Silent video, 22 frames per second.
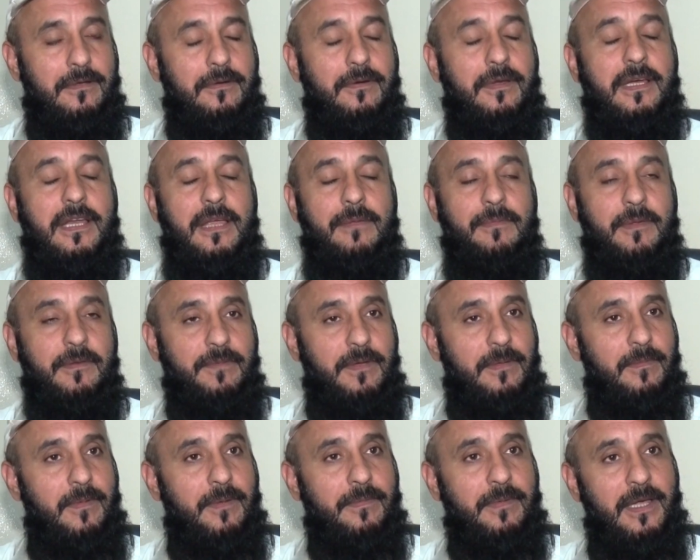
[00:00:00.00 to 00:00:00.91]
who are coming
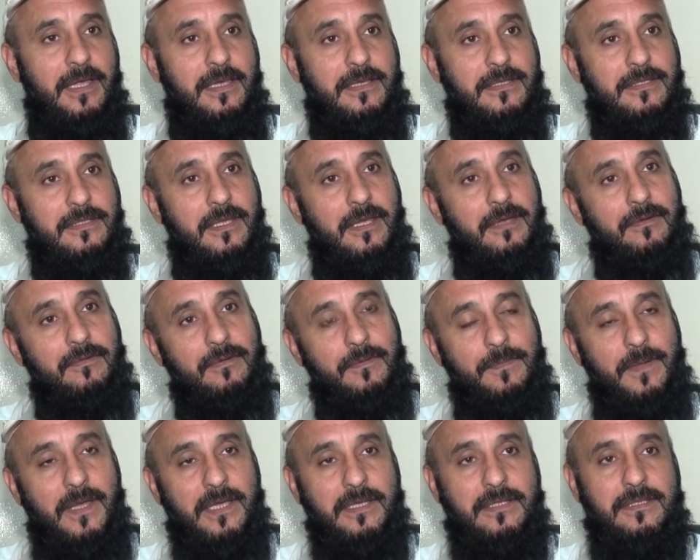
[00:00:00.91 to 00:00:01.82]
from Afghanistan or
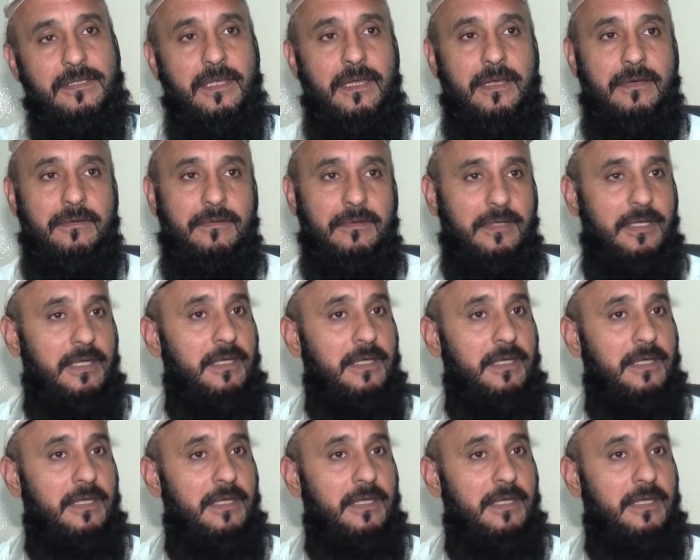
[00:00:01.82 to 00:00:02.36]
Pakistan or